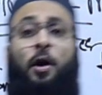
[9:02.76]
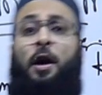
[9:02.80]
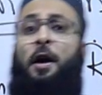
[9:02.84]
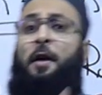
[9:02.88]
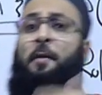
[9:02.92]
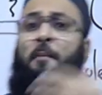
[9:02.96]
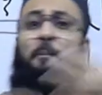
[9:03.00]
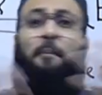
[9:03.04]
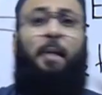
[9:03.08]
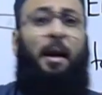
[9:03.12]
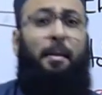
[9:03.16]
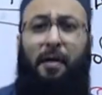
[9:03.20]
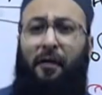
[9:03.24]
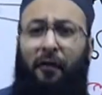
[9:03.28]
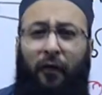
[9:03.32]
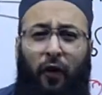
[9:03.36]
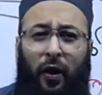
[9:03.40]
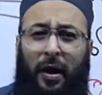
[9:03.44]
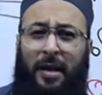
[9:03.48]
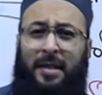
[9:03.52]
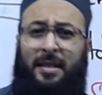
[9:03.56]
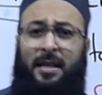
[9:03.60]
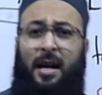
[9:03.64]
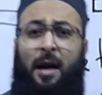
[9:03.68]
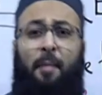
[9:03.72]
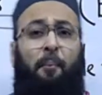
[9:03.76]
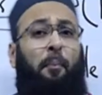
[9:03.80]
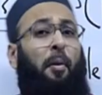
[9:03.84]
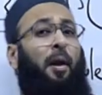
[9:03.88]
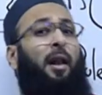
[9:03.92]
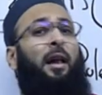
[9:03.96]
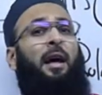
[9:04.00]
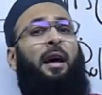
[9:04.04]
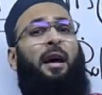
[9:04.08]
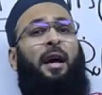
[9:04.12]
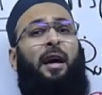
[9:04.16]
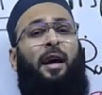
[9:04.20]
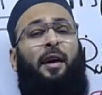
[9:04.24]
Maybe, for example,
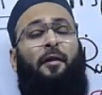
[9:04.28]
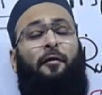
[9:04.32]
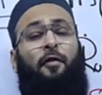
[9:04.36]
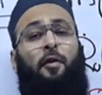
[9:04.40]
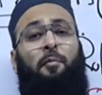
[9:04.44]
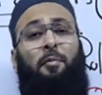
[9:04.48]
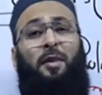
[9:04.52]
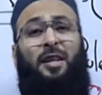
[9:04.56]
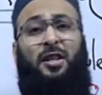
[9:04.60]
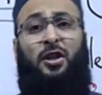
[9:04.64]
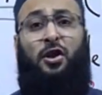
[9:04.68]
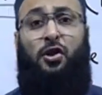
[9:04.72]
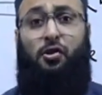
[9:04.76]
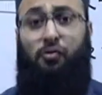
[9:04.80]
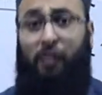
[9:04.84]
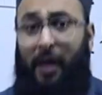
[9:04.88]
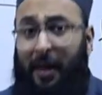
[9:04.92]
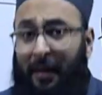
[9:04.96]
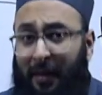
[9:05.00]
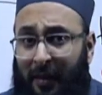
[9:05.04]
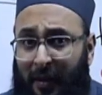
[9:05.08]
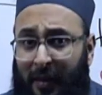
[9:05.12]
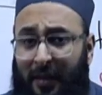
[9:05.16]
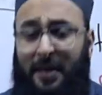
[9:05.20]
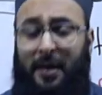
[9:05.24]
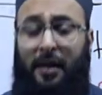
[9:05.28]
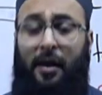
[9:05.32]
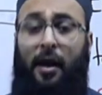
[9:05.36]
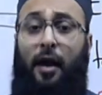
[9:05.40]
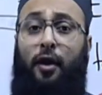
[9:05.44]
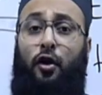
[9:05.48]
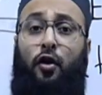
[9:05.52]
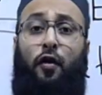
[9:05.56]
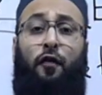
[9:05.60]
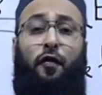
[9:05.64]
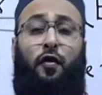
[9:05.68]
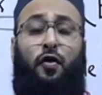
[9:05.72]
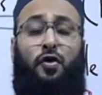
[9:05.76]
from the strength
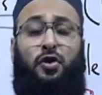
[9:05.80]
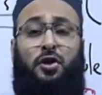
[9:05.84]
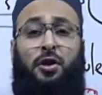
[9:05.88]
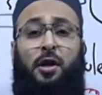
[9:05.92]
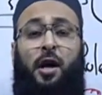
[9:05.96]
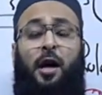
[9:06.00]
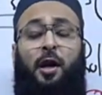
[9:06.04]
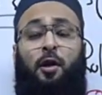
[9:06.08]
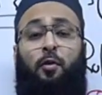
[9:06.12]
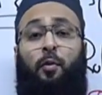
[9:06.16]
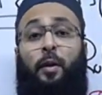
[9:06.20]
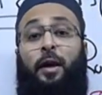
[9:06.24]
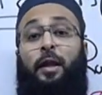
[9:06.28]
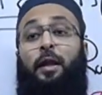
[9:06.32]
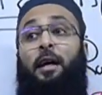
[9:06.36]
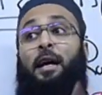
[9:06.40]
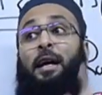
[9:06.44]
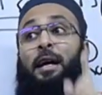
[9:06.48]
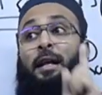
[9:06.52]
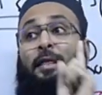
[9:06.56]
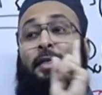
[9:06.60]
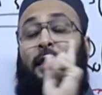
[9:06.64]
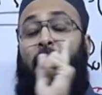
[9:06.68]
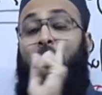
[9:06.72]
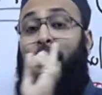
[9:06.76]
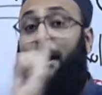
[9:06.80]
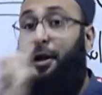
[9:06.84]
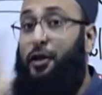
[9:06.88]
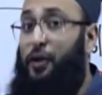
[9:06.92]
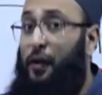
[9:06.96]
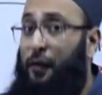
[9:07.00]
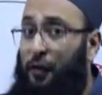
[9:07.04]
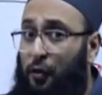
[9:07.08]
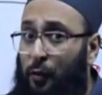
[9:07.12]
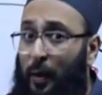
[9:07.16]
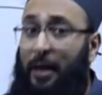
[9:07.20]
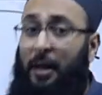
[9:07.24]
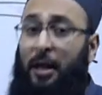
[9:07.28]
CRQ, if you start with, that is a
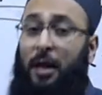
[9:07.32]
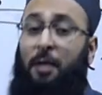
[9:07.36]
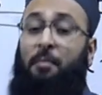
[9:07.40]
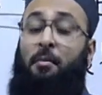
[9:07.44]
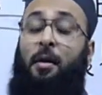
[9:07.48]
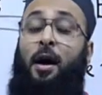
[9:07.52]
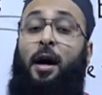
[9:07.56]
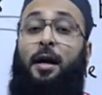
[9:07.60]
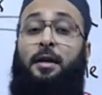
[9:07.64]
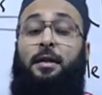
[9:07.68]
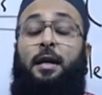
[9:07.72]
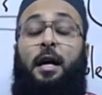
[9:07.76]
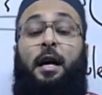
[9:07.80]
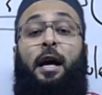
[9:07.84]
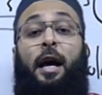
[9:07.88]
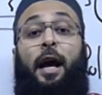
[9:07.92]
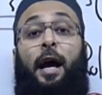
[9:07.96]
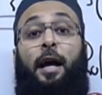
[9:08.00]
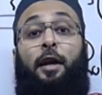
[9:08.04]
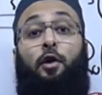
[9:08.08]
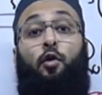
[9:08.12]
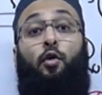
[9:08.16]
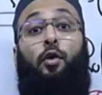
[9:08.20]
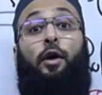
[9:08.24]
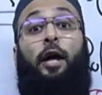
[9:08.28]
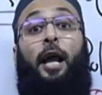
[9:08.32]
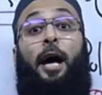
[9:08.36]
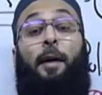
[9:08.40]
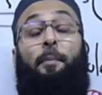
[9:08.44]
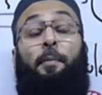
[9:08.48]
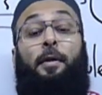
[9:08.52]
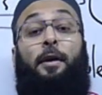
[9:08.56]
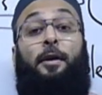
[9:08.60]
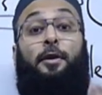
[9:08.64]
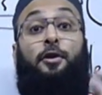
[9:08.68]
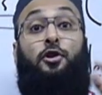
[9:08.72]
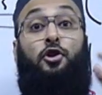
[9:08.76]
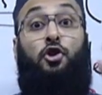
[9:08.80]
20 marks and you grab
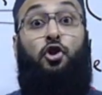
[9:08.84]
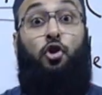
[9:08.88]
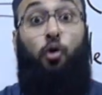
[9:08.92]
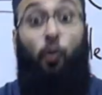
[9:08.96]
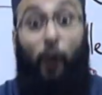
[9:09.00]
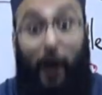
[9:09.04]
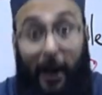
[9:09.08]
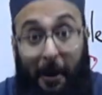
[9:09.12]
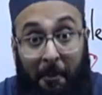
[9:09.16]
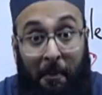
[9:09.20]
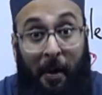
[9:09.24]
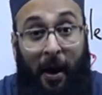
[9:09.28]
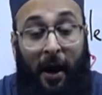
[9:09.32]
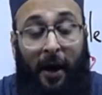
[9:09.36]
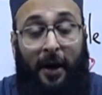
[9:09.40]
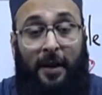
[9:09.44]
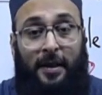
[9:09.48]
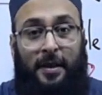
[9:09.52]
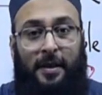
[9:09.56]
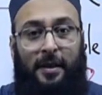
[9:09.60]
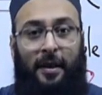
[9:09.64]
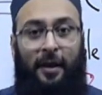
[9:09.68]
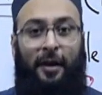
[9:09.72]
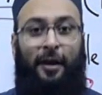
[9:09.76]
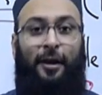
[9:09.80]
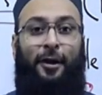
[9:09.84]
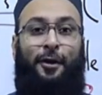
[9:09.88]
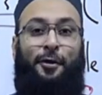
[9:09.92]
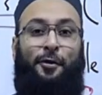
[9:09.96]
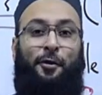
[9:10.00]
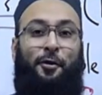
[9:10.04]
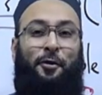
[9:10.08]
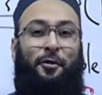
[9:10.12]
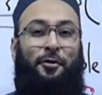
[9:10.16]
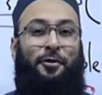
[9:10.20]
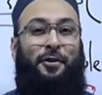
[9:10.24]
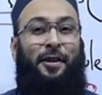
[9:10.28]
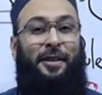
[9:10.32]
12 marks. So
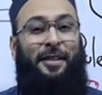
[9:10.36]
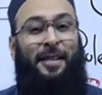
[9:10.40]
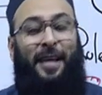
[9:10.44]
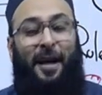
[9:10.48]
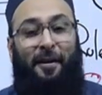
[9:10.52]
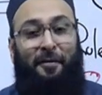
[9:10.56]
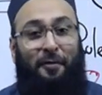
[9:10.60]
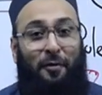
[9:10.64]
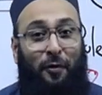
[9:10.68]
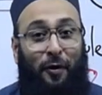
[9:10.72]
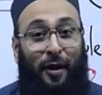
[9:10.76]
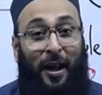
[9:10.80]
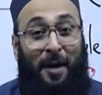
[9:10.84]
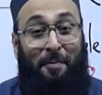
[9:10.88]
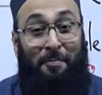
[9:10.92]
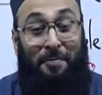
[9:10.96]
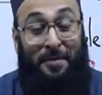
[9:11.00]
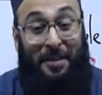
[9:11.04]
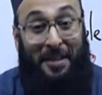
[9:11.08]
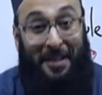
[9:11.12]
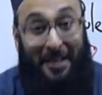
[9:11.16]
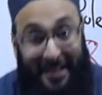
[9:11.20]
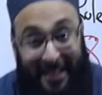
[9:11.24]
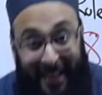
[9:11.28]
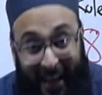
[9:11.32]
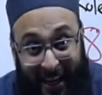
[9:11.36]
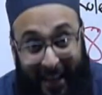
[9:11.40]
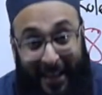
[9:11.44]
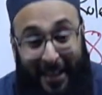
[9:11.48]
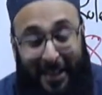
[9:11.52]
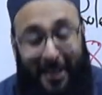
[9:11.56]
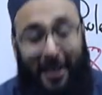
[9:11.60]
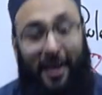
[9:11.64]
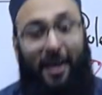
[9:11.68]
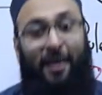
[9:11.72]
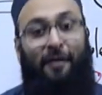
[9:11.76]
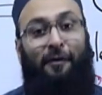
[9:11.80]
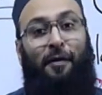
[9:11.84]
you just have to grab
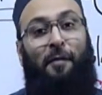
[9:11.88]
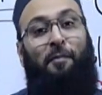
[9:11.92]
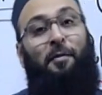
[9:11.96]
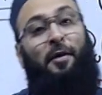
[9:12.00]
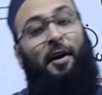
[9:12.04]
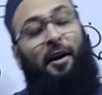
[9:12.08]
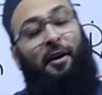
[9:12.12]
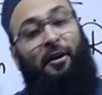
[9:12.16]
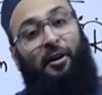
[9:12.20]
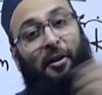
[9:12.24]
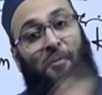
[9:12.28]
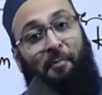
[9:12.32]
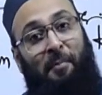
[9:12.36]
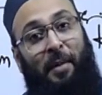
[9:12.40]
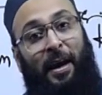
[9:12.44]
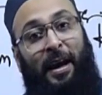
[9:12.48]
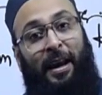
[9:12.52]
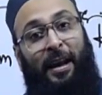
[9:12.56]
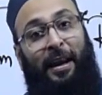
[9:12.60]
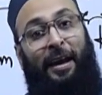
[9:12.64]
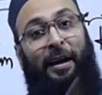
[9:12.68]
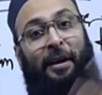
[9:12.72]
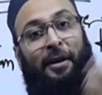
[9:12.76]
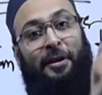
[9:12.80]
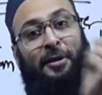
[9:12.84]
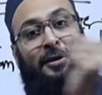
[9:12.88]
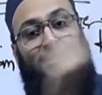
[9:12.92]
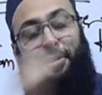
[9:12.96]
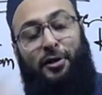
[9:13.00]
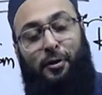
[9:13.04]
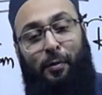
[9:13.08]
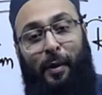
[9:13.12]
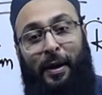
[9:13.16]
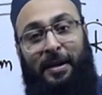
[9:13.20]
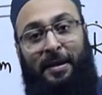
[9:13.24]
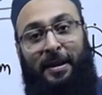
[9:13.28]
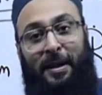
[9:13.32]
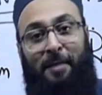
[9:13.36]
6 from the remaining
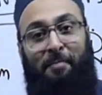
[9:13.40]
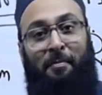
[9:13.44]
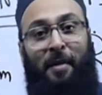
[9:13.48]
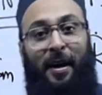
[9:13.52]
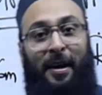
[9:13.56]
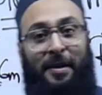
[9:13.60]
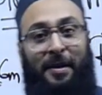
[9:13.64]
20 mark